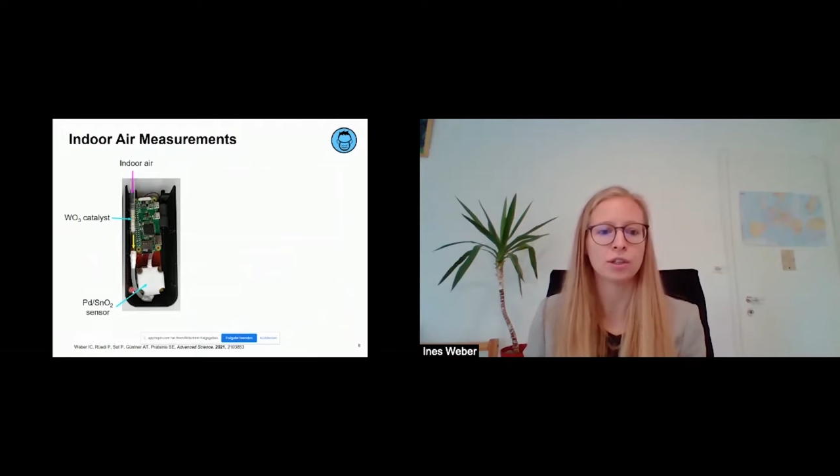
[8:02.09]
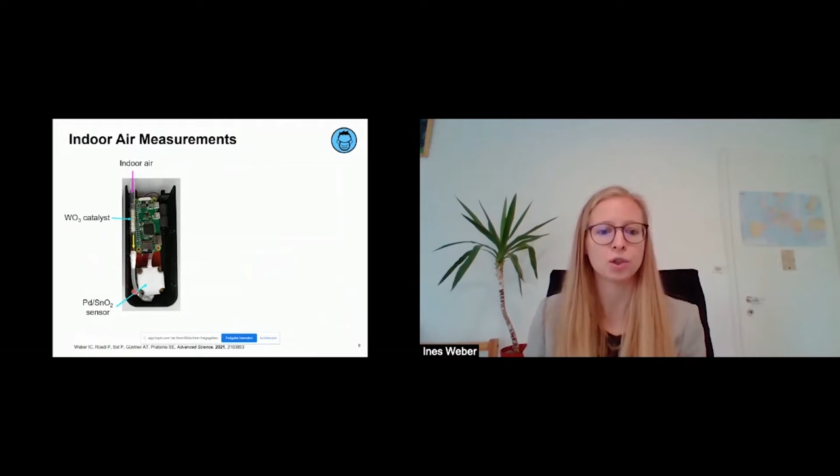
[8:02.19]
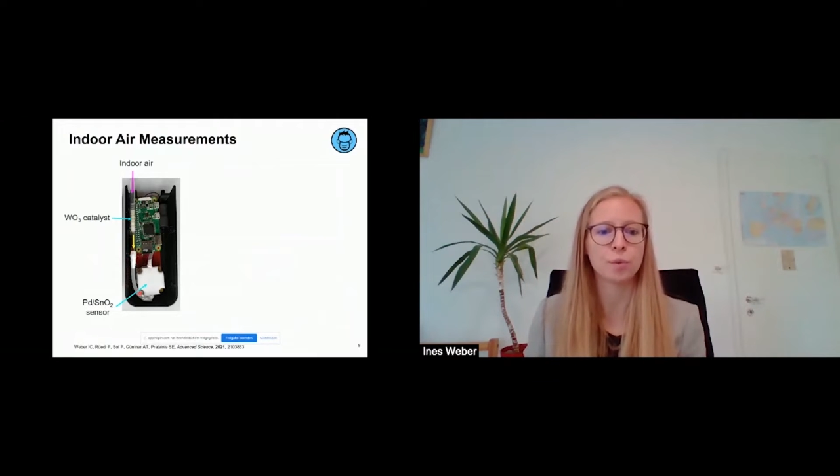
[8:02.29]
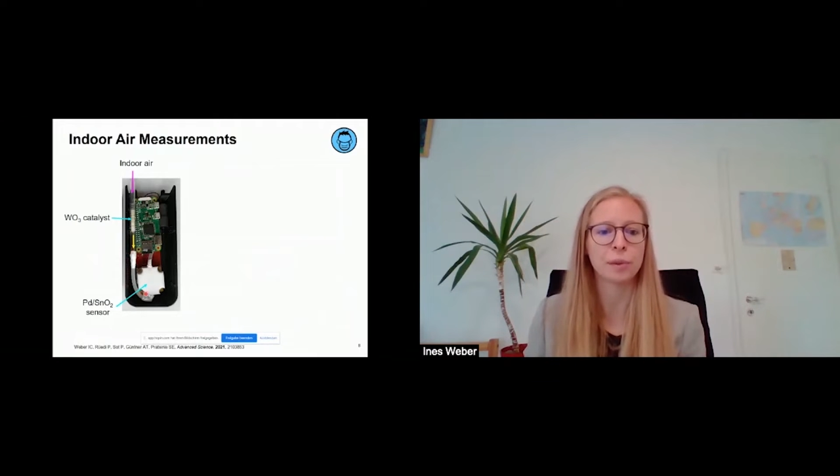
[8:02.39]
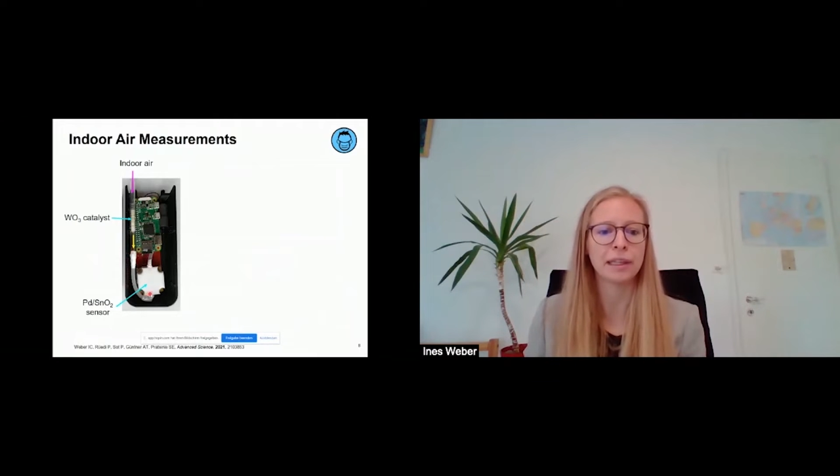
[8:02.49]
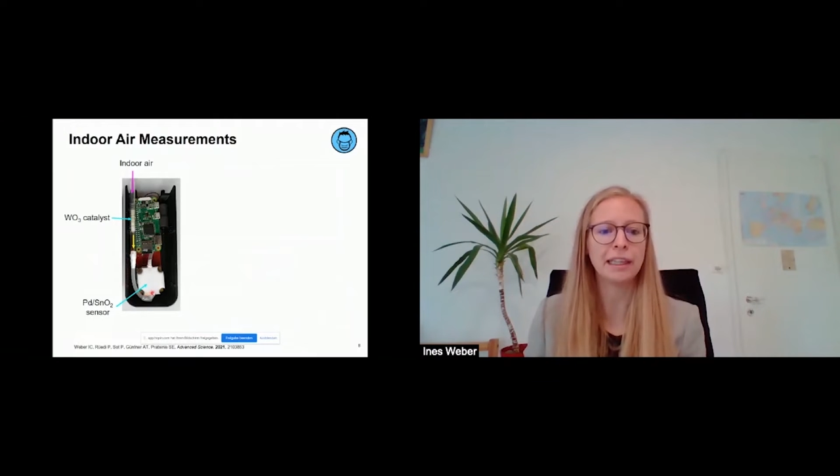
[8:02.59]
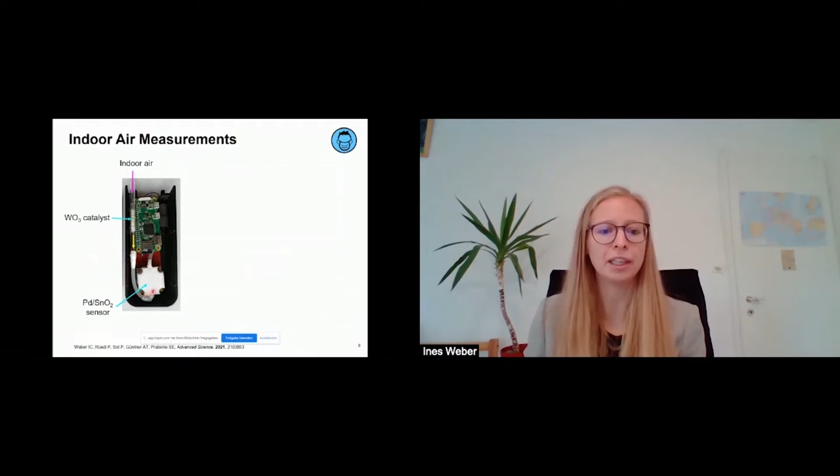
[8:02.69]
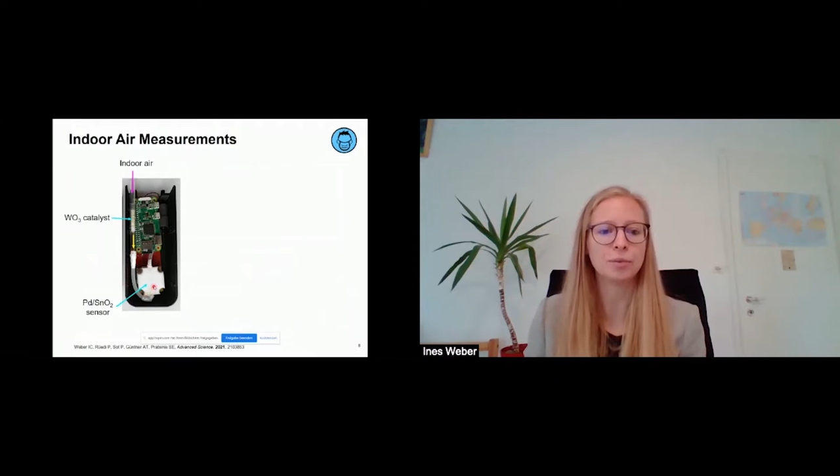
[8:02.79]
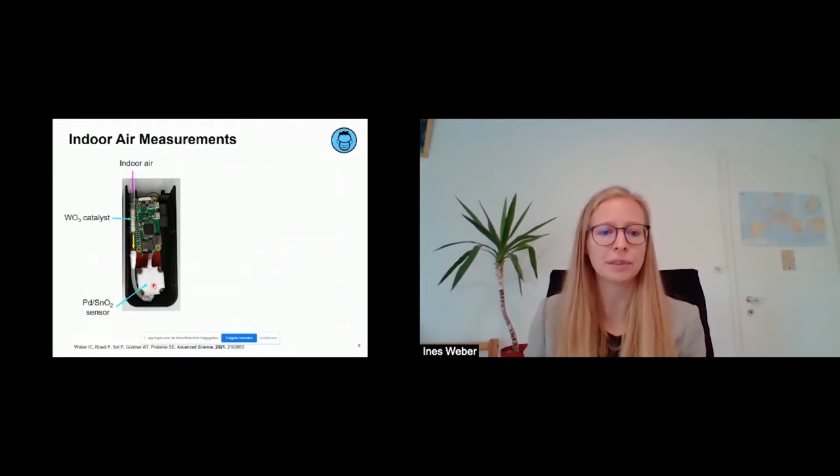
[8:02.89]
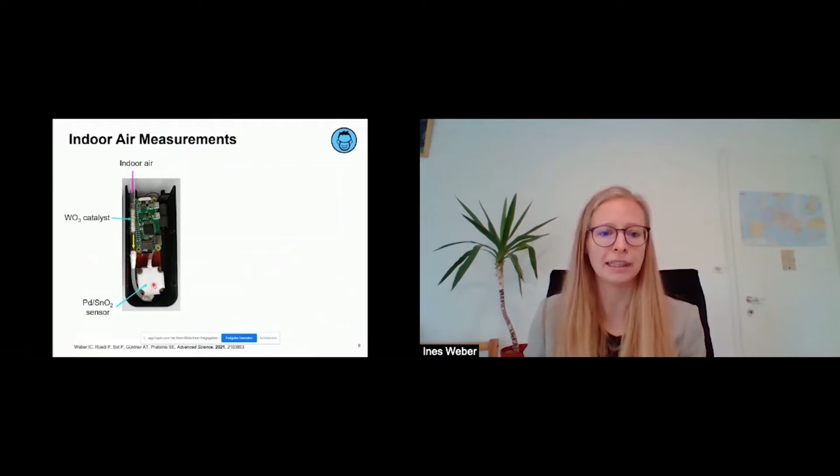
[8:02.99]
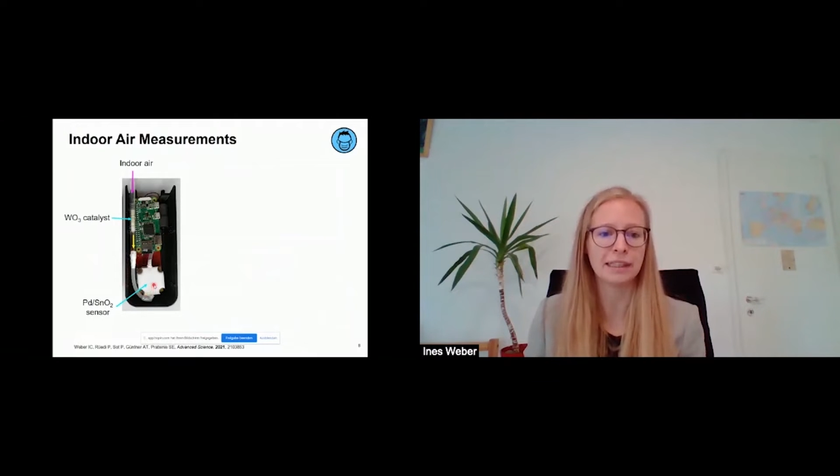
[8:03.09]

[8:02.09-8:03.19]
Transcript: to a palladium tin